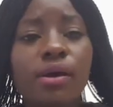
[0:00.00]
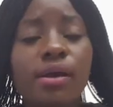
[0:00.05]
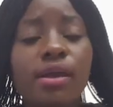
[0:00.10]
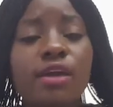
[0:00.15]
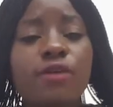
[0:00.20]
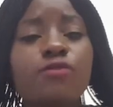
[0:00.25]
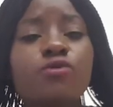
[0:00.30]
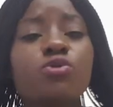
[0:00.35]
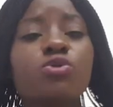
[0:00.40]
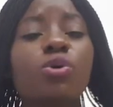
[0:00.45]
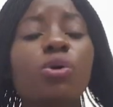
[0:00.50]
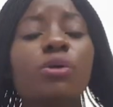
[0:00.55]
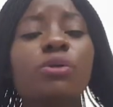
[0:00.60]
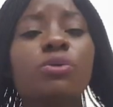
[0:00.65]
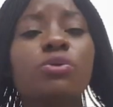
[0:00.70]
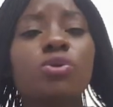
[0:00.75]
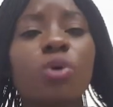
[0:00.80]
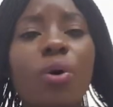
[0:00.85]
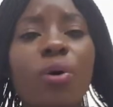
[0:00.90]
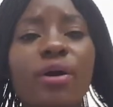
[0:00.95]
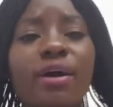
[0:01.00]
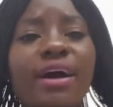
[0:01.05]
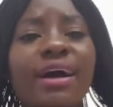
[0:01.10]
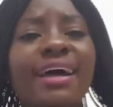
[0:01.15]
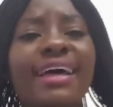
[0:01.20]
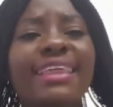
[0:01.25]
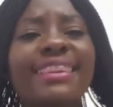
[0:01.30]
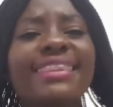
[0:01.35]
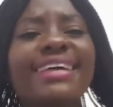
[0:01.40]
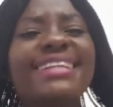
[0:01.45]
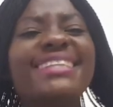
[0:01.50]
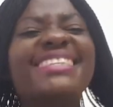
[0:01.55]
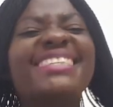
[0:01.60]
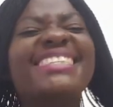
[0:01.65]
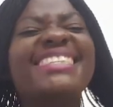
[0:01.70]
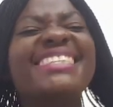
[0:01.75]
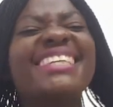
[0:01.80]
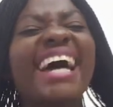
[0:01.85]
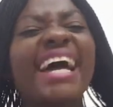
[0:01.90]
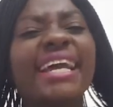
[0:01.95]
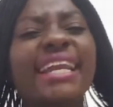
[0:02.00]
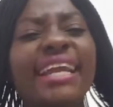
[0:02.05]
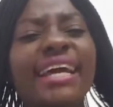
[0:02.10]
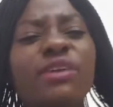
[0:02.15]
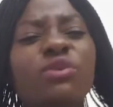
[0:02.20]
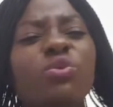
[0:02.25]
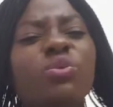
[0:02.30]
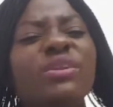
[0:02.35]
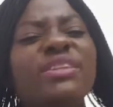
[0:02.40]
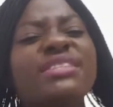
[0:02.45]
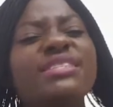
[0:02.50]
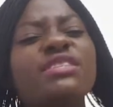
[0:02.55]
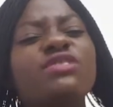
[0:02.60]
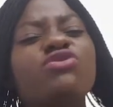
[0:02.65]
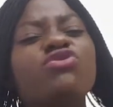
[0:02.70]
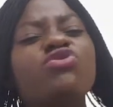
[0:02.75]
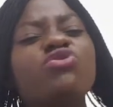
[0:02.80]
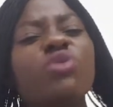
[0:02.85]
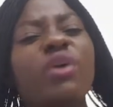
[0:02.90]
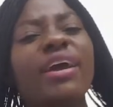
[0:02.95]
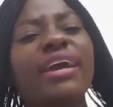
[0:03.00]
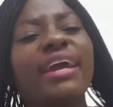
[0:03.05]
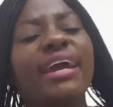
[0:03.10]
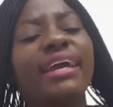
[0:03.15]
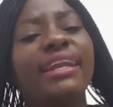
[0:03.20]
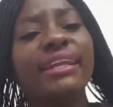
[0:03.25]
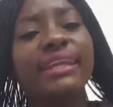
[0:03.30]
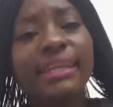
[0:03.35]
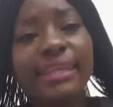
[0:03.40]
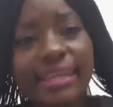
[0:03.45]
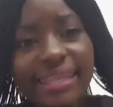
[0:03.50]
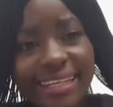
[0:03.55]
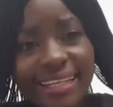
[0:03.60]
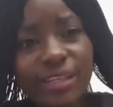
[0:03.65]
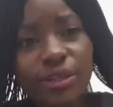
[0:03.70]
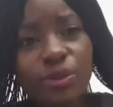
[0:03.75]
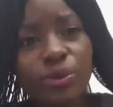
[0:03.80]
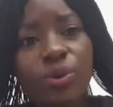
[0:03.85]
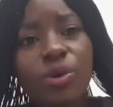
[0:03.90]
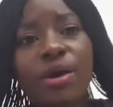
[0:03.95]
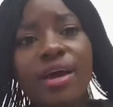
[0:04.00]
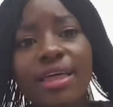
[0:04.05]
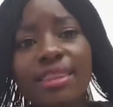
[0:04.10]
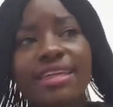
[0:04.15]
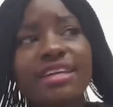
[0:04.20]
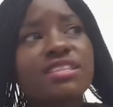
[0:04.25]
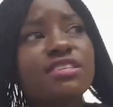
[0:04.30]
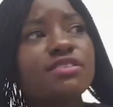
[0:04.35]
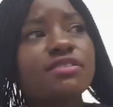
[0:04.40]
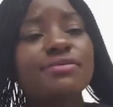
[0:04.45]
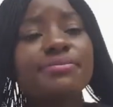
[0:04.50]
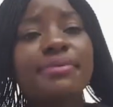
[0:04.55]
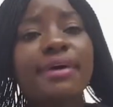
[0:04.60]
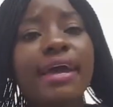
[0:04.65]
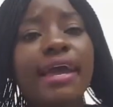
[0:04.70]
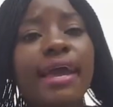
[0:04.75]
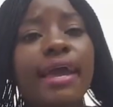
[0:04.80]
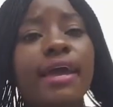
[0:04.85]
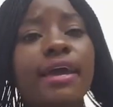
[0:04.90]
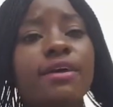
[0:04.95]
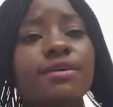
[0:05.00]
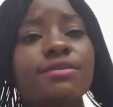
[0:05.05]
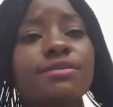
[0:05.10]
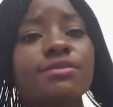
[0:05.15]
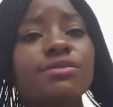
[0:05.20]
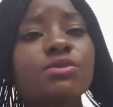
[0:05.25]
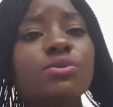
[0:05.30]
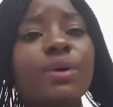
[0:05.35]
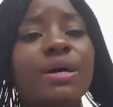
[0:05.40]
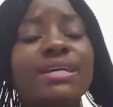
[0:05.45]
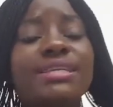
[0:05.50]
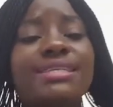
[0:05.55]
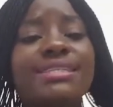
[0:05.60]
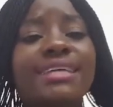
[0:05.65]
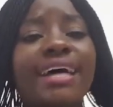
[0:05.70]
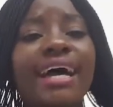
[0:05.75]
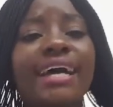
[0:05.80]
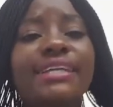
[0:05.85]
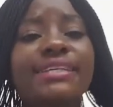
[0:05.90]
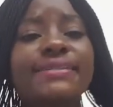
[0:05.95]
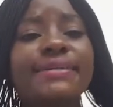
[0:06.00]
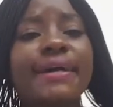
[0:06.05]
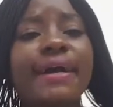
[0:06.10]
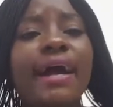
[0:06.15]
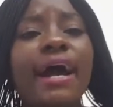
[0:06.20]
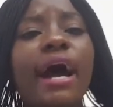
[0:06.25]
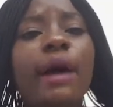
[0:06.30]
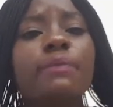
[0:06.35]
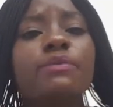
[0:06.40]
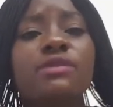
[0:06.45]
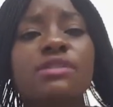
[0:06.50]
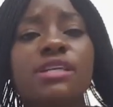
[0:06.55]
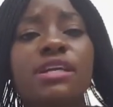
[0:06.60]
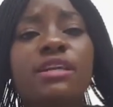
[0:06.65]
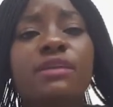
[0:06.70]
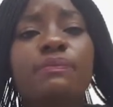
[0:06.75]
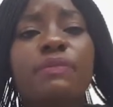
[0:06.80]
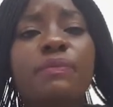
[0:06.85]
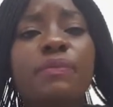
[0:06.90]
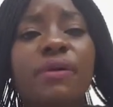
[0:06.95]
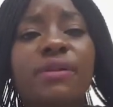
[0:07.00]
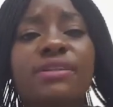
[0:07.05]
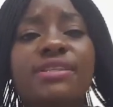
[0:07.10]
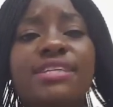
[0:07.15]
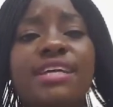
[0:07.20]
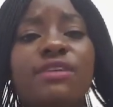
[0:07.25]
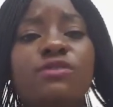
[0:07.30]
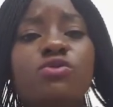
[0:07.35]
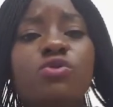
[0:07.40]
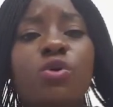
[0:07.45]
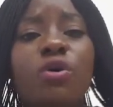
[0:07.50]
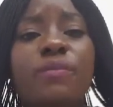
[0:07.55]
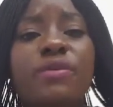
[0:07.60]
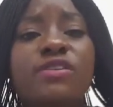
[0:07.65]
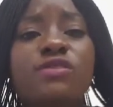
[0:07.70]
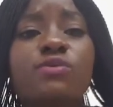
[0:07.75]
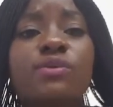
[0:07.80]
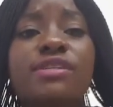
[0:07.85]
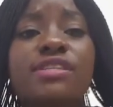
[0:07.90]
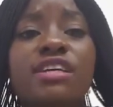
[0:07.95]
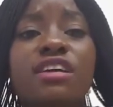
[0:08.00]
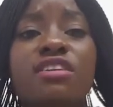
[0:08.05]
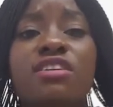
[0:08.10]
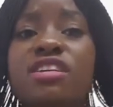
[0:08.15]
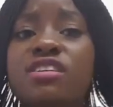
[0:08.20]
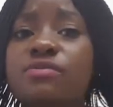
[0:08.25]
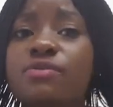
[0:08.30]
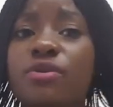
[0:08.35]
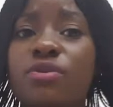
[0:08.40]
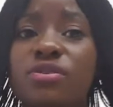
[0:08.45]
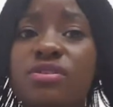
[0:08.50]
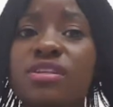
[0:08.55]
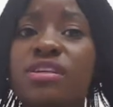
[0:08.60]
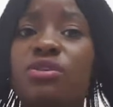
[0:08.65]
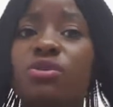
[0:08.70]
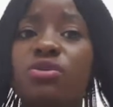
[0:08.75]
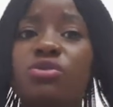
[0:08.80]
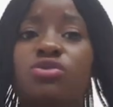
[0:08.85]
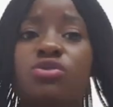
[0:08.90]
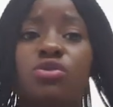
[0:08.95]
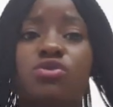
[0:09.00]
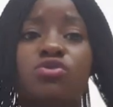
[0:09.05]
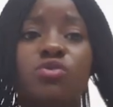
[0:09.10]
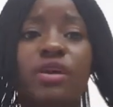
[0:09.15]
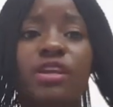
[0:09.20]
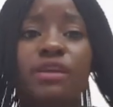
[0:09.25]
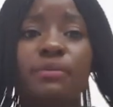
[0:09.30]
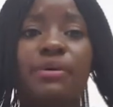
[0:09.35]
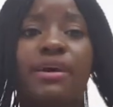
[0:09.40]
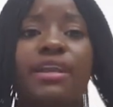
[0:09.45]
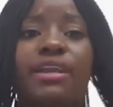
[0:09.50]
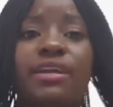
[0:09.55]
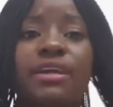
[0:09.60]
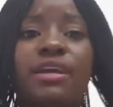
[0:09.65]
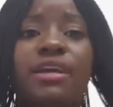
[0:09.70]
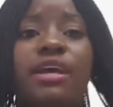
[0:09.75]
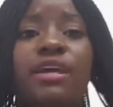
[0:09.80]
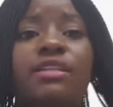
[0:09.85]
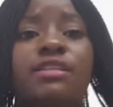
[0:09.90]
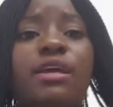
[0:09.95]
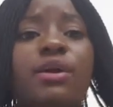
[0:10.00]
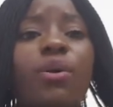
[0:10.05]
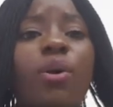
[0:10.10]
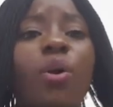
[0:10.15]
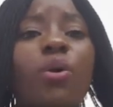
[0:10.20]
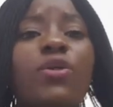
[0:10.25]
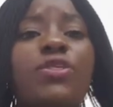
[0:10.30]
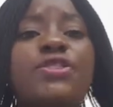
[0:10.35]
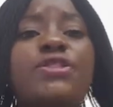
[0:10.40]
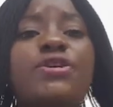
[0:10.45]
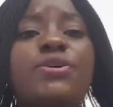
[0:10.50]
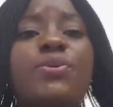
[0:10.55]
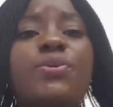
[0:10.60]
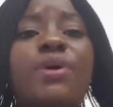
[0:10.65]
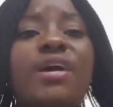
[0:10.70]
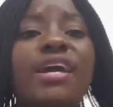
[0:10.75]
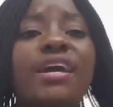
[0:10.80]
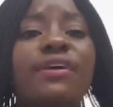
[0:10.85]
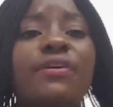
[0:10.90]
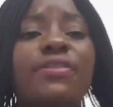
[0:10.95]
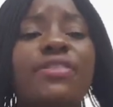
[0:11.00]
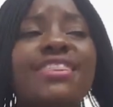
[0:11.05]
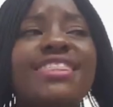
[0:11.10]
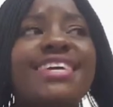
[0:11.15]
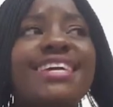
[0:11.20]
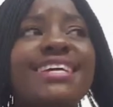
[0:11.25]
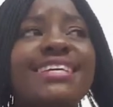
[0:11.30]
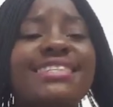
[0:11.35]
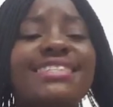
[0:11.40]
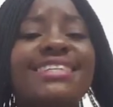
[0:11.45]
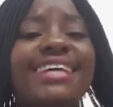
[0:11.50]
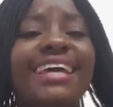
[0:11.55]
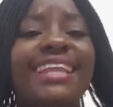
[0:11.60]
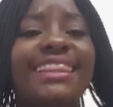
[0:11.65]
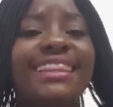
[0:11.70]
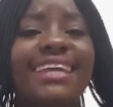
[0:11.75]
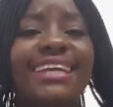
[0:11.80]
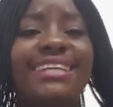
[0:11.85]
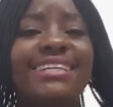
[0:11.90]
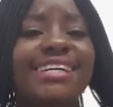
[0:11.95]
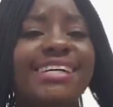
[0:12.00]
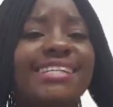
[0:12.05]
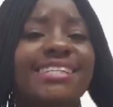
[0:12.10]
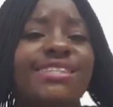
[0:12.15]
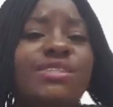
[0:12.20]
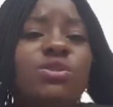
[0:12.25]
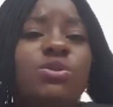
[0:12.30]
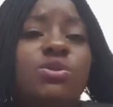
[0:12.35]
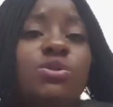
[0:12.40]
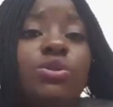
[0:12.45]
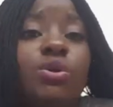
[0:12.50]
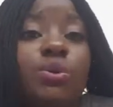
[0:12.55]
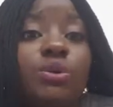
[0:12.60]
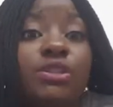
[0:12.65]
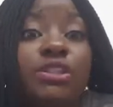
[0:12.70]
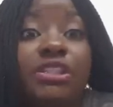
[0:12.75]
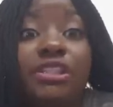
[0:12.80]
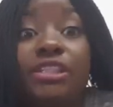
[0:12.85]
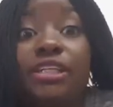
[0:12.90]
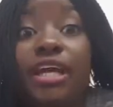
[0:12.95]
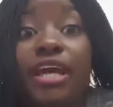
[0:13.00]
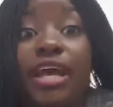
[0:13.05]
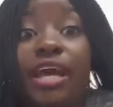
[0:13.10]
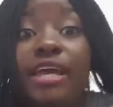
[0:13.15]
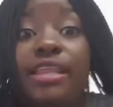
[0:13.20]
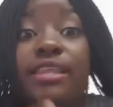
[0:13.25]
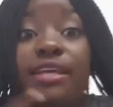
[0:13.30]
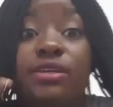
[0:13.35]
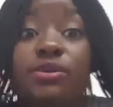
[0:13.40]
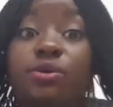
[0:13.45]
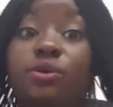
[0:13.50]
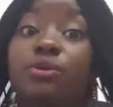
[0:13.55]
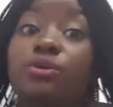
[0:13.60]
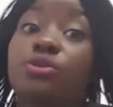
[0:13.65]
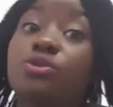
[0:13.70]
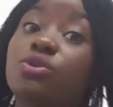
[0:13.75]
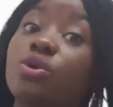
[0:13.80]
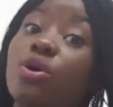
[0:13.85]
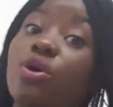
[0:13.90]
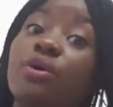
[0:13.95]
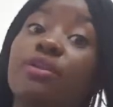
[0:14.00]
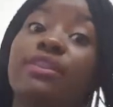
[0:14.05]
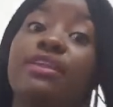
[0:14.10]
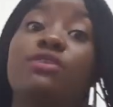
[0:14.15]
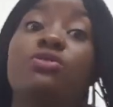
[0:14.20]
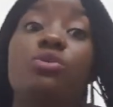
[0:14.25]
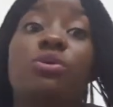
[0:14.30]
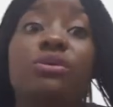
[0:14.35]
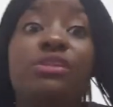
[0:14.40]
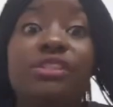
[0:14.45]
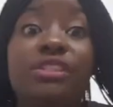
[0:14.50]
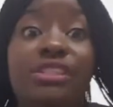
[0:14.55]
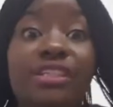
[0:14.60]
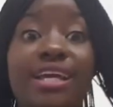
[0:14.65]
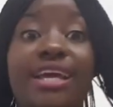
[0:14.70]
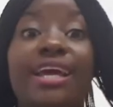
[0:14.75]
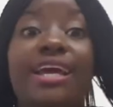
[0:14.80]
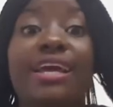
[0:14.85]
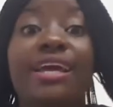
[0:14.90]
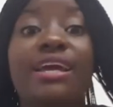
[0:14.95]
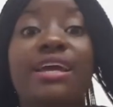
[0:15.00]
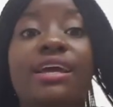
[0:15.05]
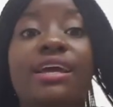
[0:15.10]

If you don't talk, that silence will destroy and kill you. That is where suicide comes in. People tend to commit suicide just because they don't talk to anybody. They go through things and they just don't share. They don't talk. They don't share.